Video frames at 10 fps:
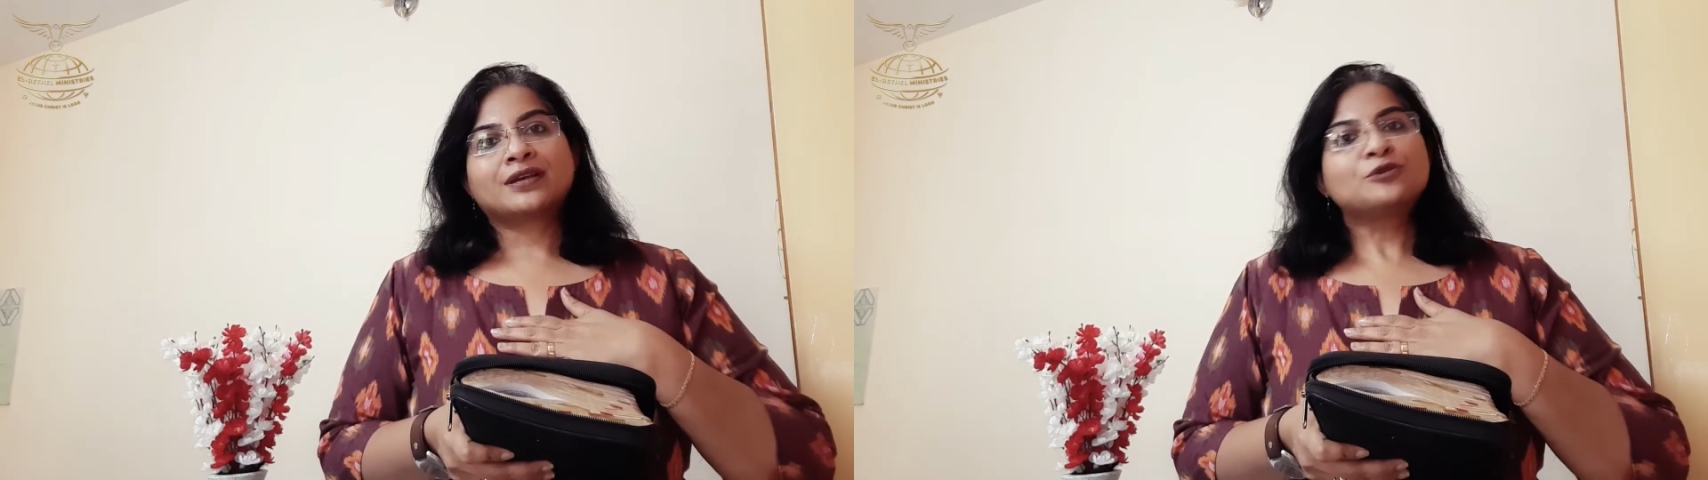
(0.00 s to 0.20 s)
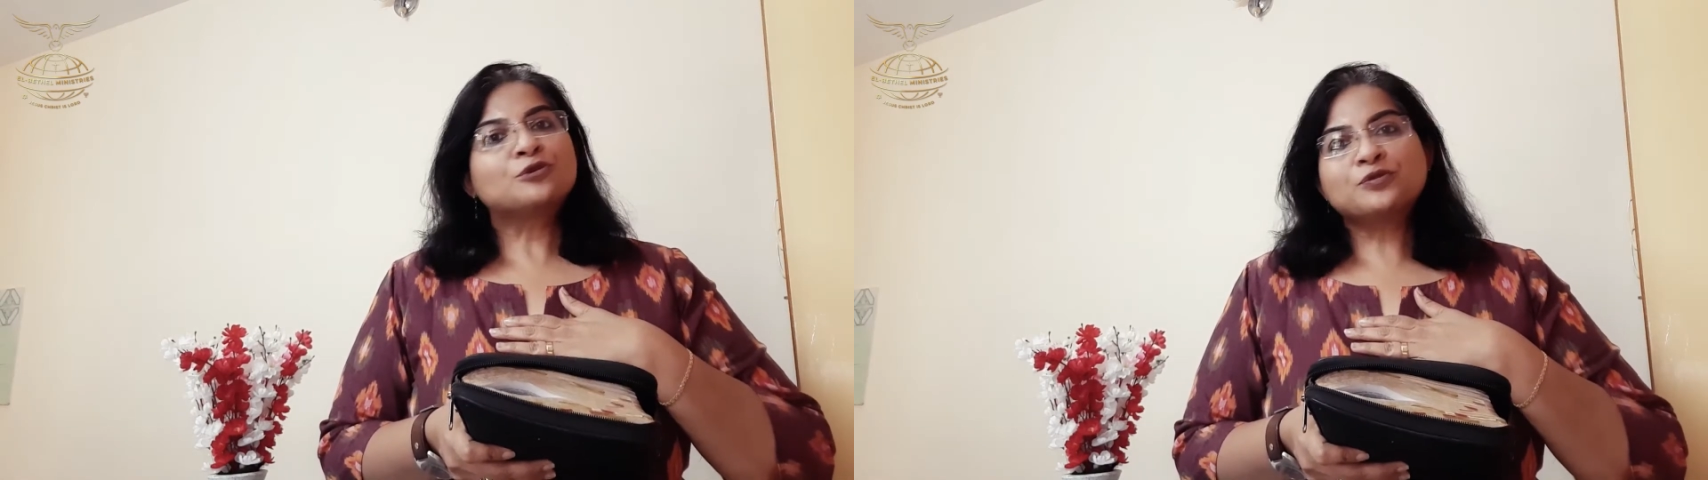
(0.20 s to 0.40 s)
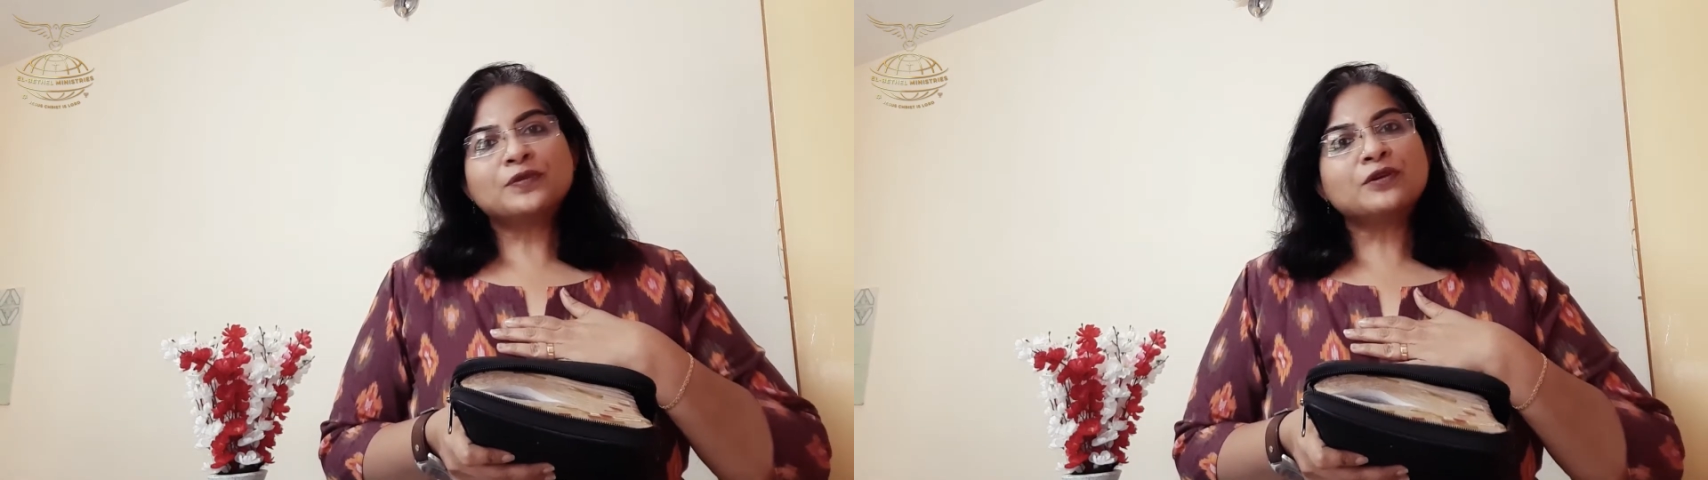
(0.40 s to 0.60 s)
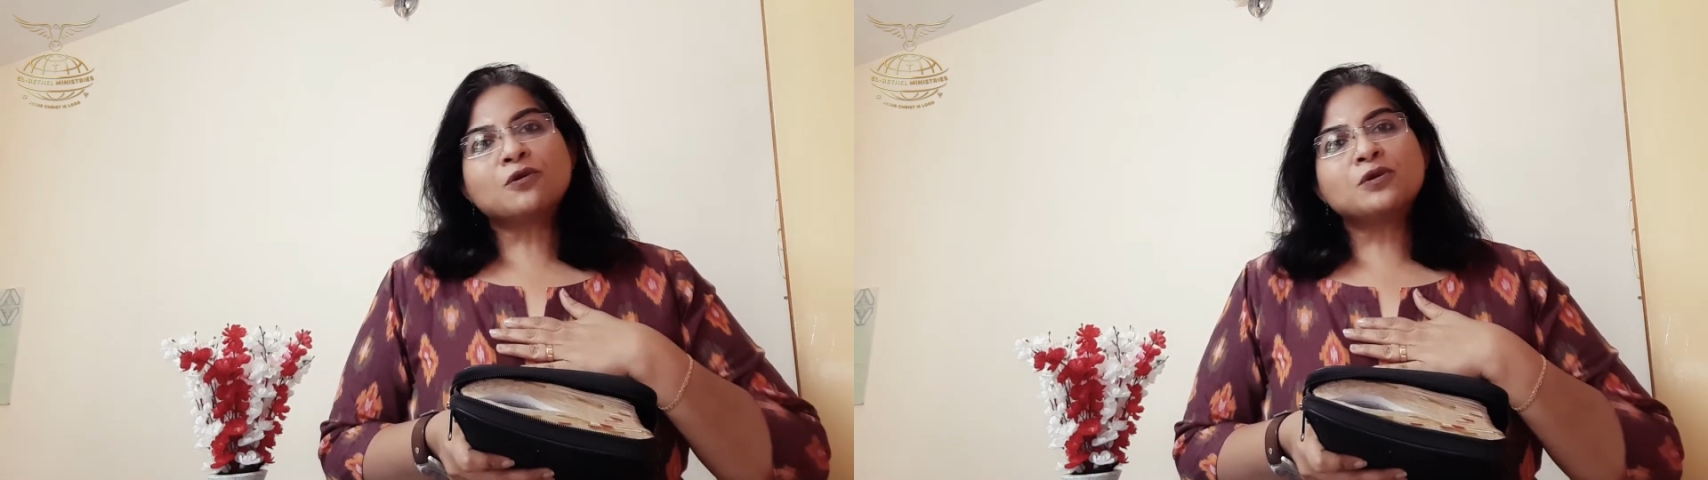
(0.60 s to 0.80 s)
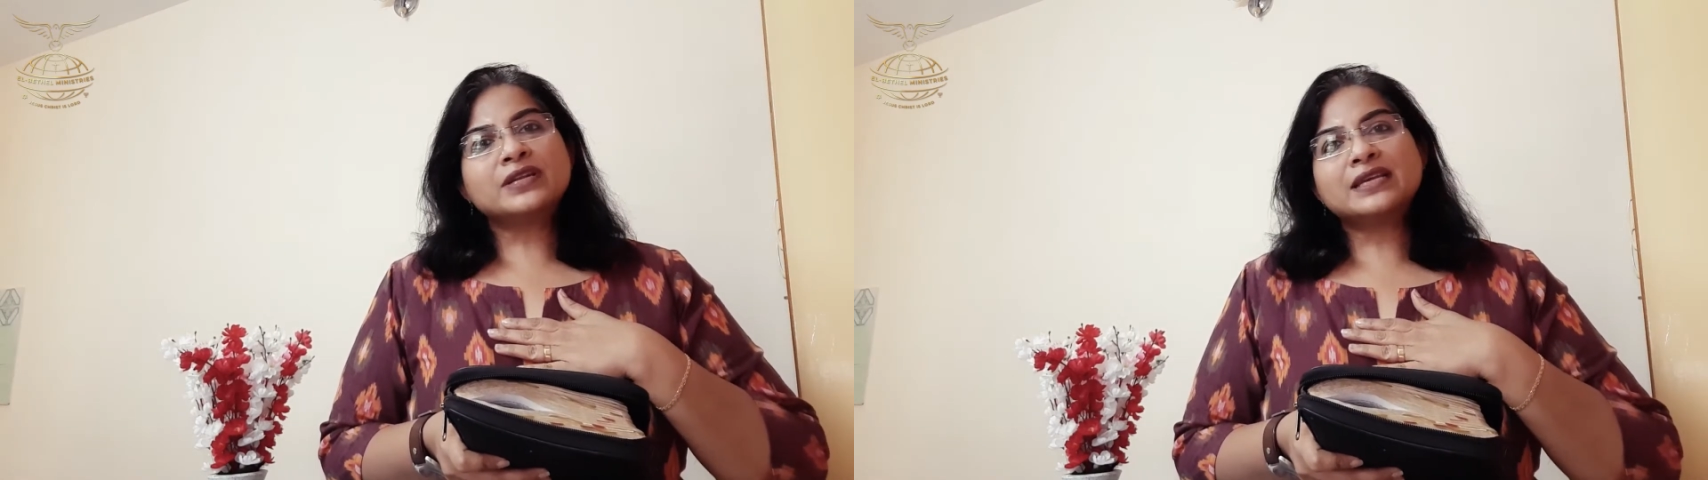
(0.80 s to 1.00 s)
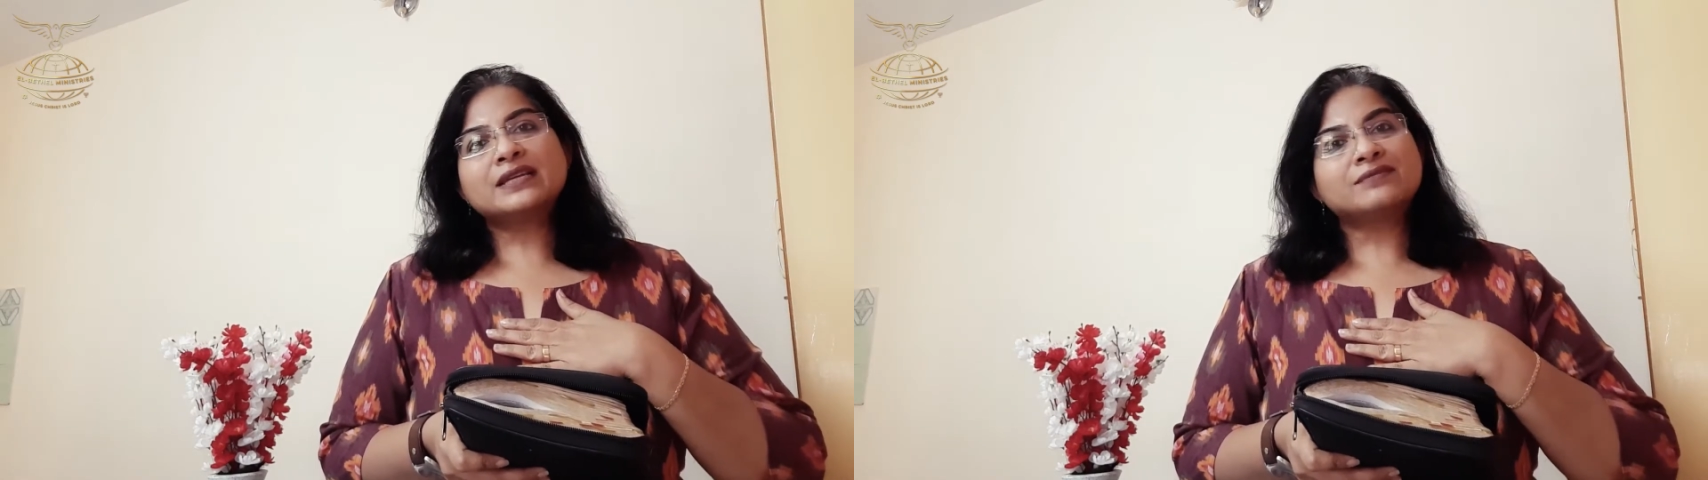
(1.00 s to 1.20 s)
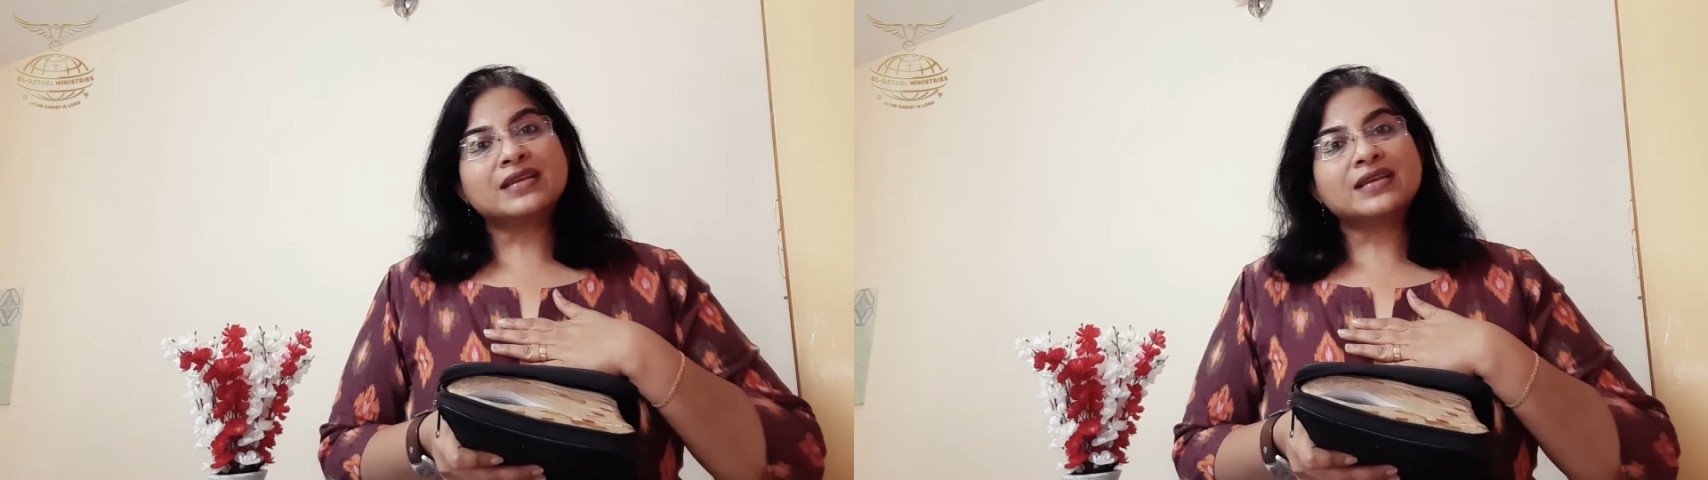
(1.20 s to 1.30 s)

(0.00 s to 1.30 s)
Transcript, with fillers: don't we all need